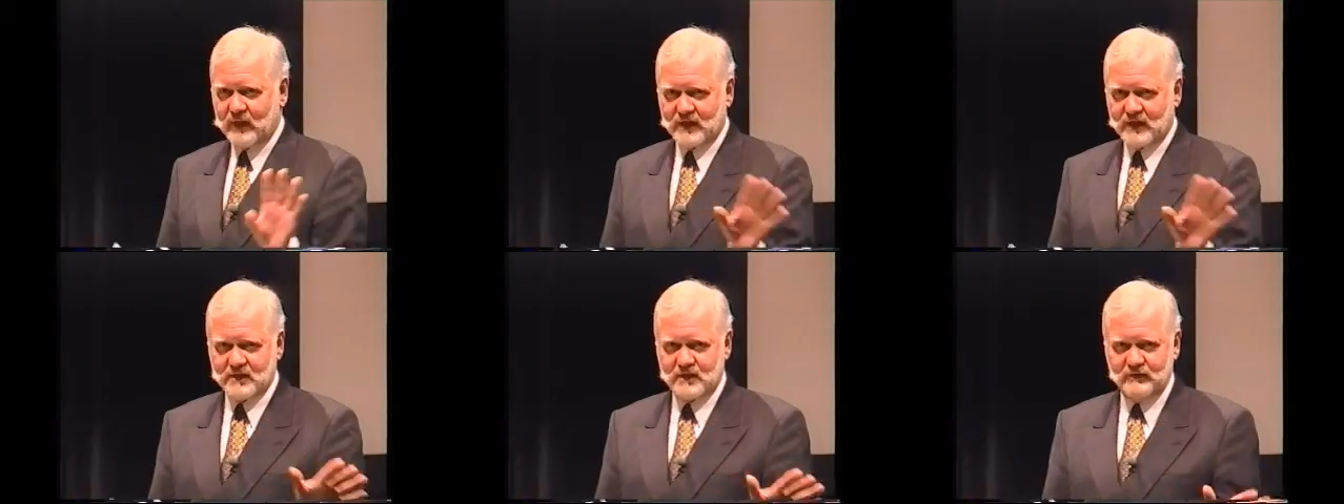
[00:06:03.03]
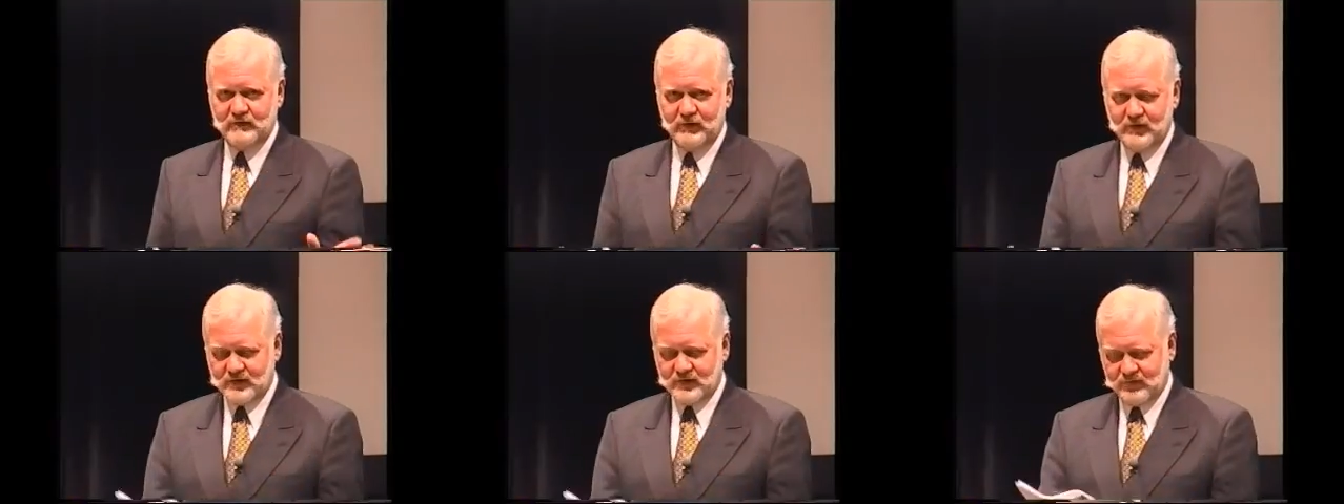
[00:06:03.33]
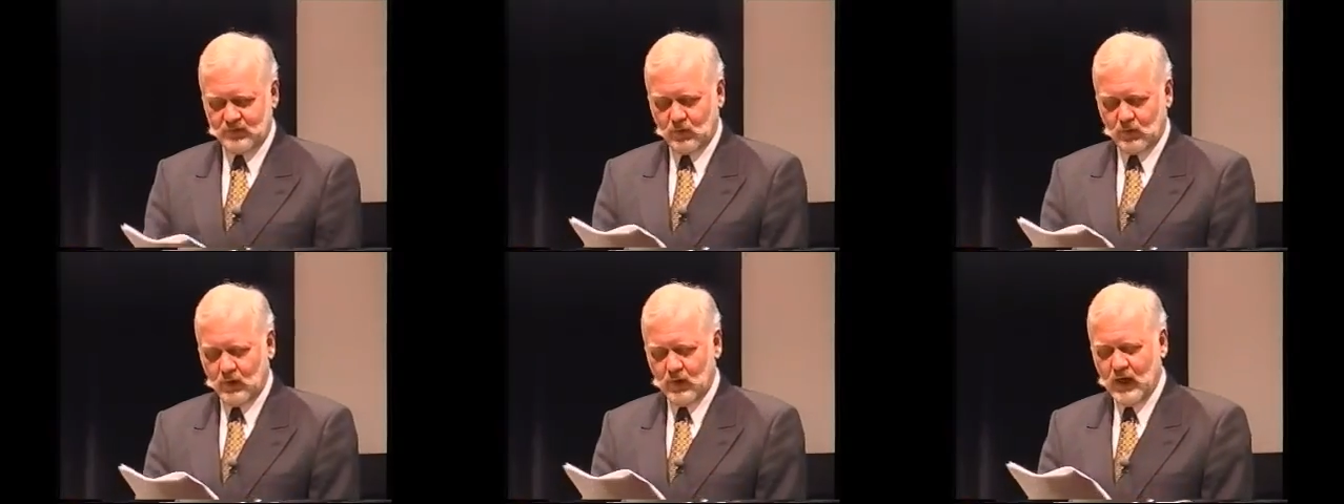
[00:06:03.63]
That's the first
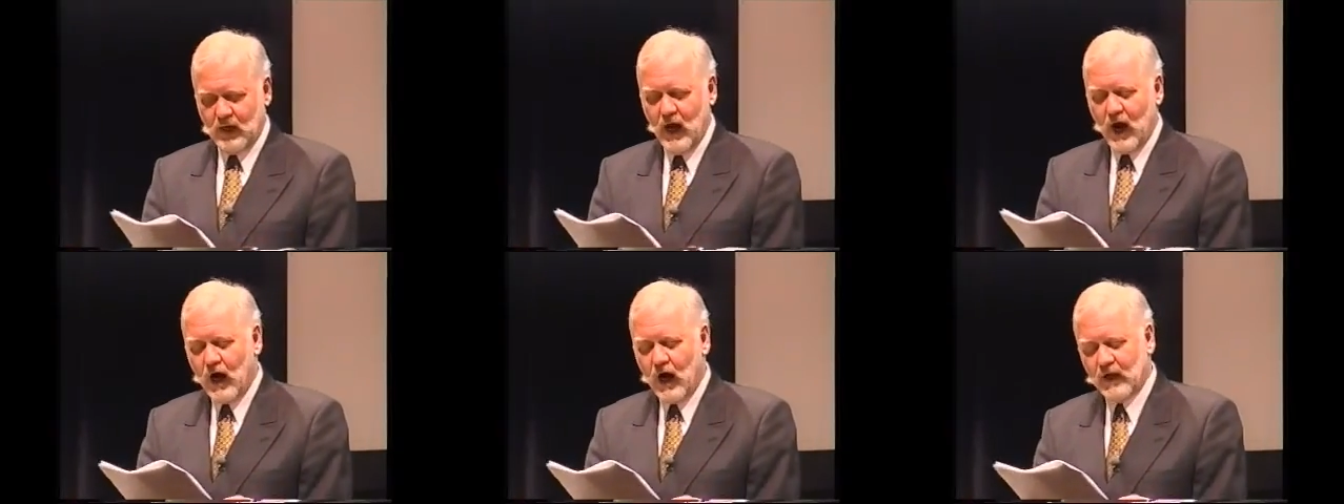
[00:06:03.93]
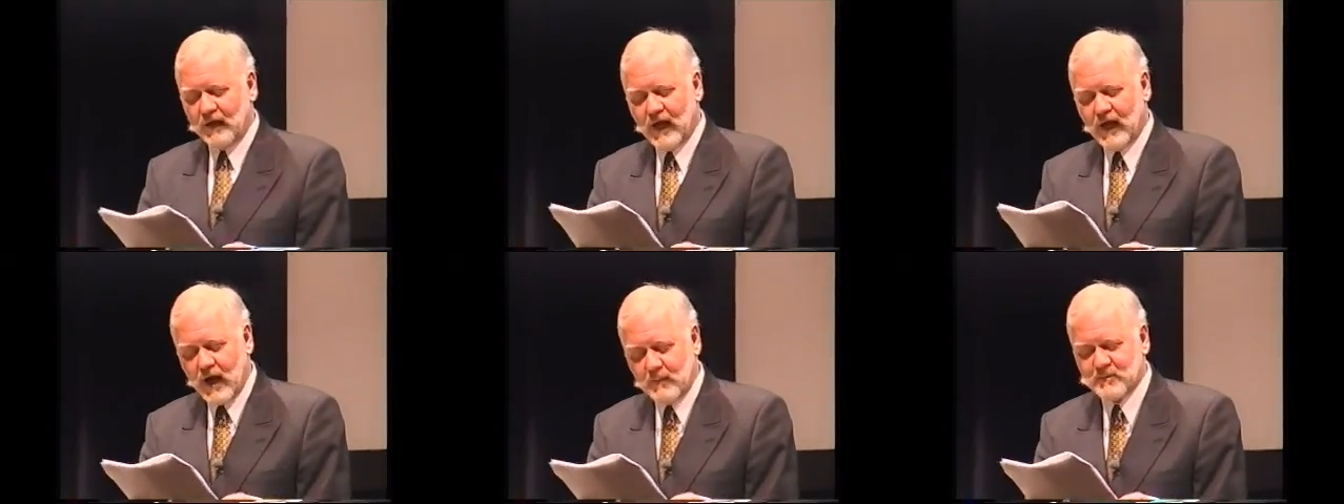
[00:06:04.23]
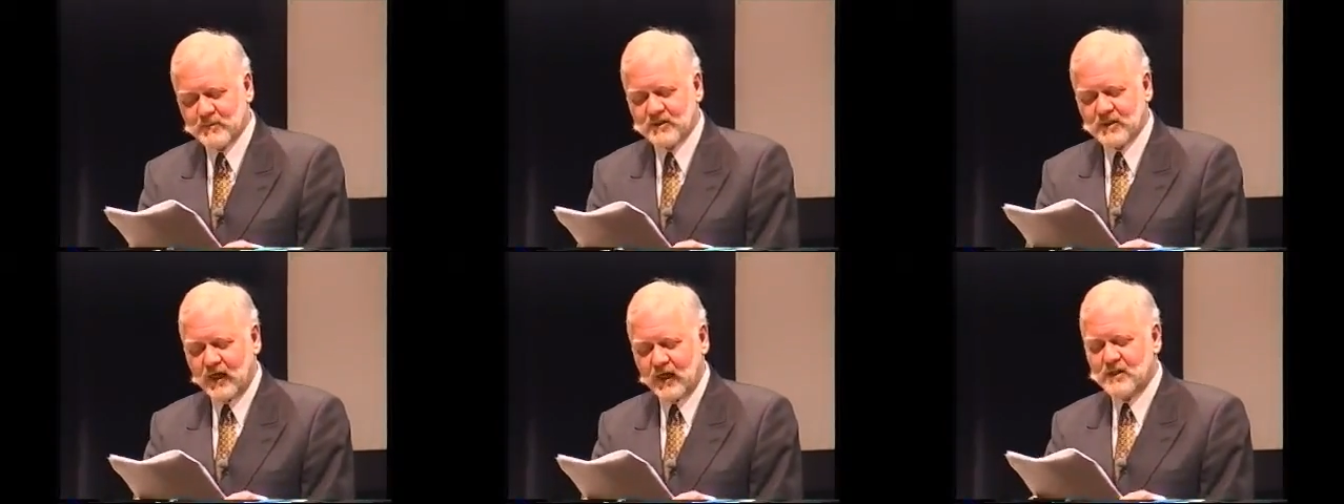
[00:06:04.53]
floor. On
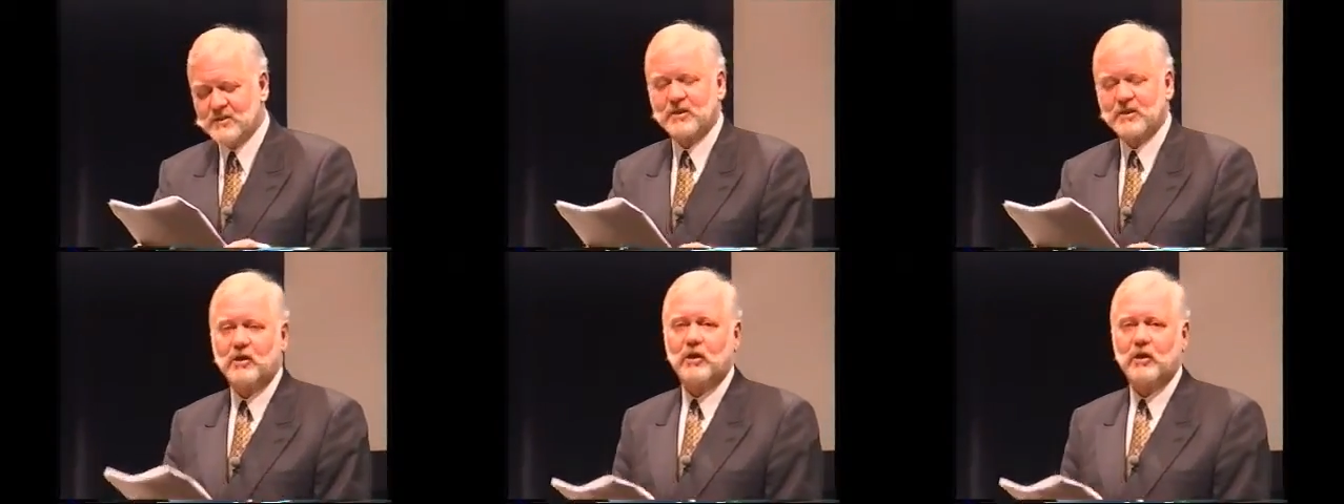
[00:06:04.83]
upstairs,